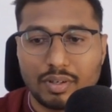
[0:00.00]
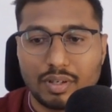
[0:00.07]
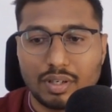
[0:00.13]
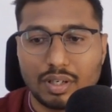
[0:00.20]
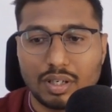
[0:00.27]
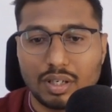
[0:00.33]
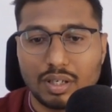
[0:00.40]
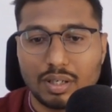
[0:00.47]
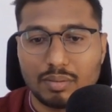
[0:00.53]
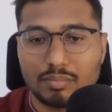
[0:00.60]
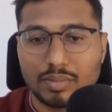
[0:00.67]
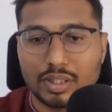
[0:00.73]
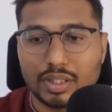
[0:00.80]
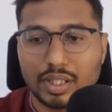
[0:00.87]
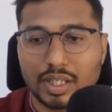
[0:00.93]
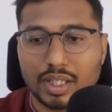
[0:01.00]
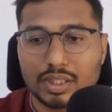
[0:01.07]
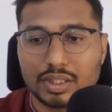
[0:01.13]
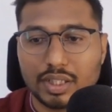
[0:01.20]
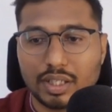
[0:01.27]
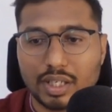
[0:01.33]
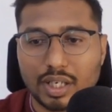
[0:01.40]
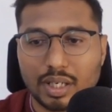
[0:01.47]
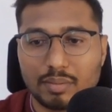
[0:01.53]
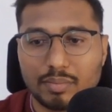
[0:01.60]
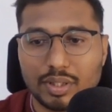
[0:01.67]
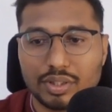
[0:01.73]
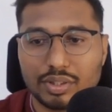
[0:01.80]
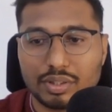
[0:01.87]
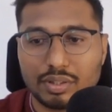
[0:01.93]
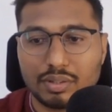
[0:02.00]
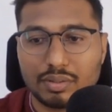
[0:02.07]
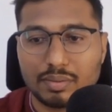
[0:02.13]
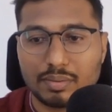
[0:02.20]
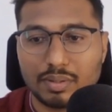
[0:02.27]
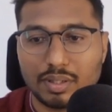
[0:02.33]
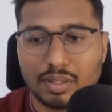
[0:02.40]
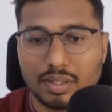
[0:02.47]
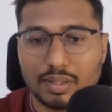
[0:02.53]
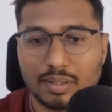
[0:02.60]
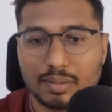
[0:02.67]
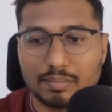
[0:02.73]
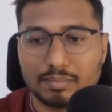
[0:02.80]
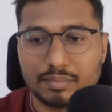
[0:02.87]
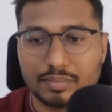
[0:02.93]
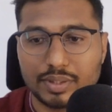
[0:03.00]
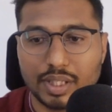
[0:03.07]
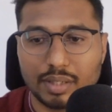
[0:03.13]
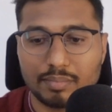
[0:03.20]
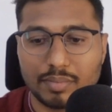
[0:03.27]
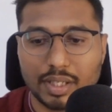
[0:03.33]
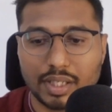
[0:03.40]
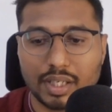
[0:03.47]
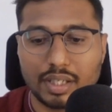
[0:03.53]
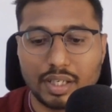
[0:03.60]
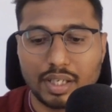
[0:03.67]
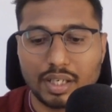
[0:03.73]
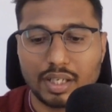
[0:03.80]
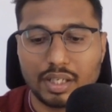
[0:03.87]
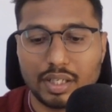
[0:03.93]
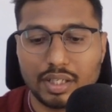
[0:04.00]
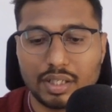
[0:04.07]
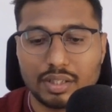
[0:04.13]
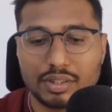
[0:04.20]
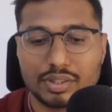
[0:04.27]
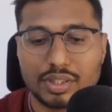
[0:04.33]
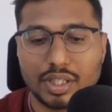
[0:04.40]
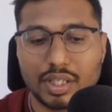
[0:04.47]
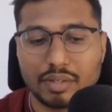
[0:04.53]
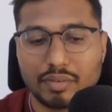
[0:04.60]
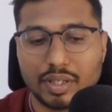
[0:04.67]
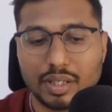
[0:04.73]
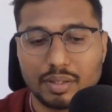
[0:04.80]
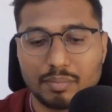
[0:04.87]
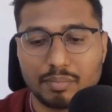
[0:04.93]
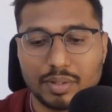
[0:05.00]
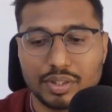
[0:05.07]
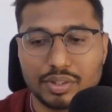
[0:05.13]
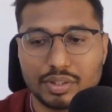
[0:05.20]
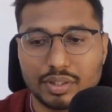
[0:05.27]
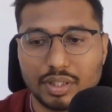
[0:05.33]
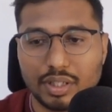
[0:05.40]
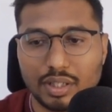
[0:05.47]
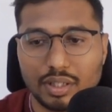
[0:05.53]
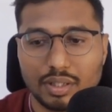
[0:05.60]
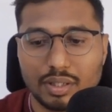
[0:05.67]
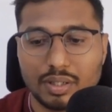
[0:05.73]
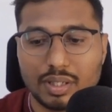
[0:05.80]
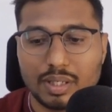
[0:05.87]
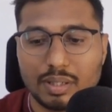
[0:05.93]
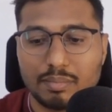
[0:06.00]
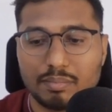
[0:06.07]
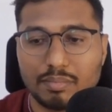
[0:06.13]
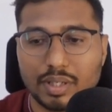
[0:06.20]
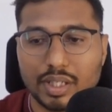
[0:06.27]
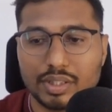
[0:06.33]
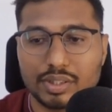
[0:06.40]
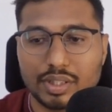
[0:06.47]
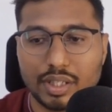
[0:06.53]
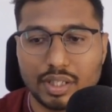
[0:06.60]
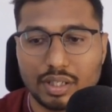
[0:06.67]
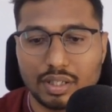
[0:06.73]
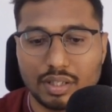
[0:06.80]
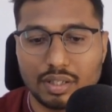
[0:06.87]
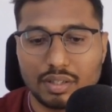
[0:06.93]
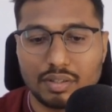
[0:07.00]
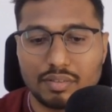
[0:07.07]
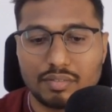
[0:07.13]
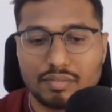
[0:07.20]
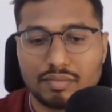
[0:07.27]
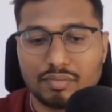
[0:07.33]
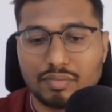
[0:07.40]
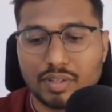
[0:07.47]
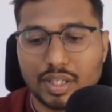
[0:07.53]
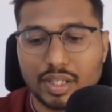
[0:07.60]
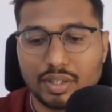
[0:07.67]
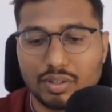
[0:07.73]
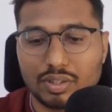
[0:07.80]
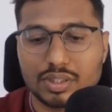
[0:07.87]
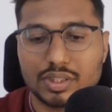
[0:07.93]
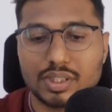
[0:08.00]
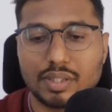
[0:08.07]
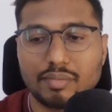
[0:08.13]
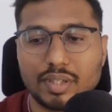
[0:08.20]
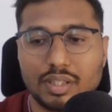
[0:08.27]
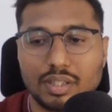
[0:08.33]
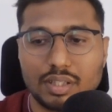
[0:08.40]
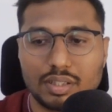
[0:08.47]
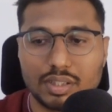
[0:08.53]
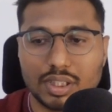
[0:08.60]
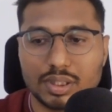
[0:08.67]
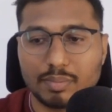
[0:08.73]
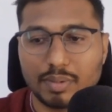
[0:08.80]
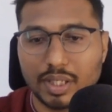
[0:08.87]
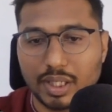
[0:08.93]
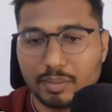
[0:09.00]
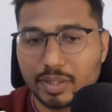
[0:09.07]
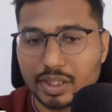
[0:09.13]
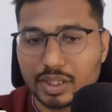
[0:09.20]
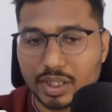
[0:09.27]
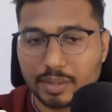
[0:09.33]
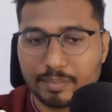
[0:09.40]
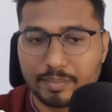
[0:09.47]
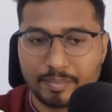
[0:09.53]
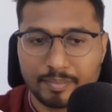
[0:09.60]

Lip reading: Anything else here I can mention? Yeah, I can directly straight away mention the mysql 5.7. That's my image name.